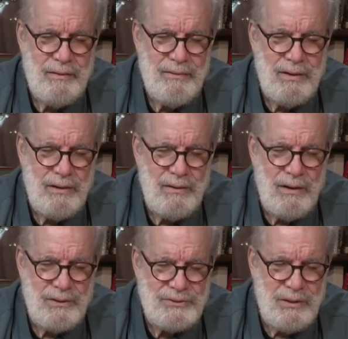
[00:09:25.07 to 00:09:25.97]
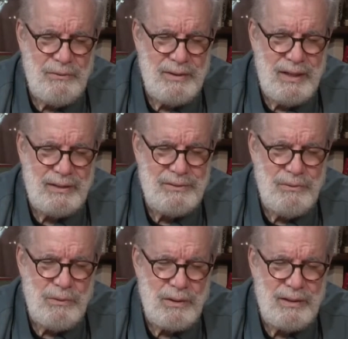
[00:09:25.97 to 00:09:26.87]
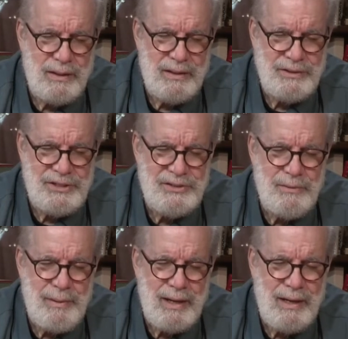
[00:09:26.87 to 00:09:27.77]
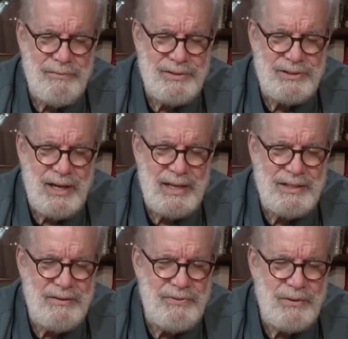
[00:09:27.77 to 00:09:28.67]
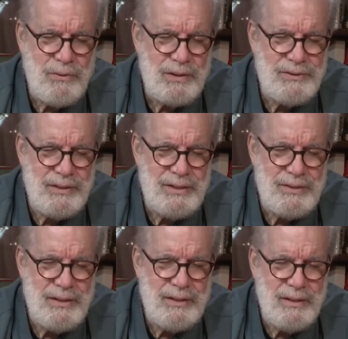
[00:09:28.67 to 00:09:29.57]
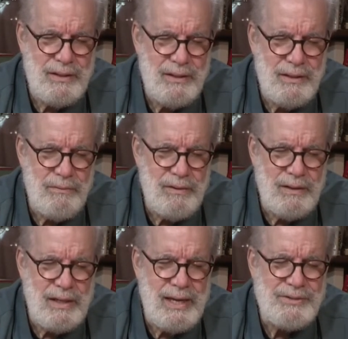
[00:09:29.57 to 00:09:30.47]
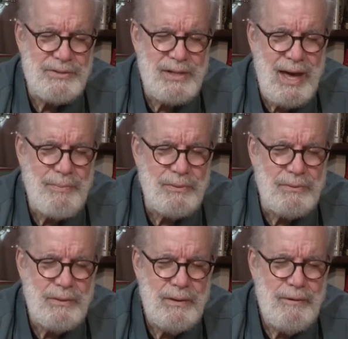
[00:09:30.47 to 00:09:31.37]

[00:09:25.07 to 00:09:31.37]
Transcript: then also we got to work at just about every scientific organization in the nation's capital.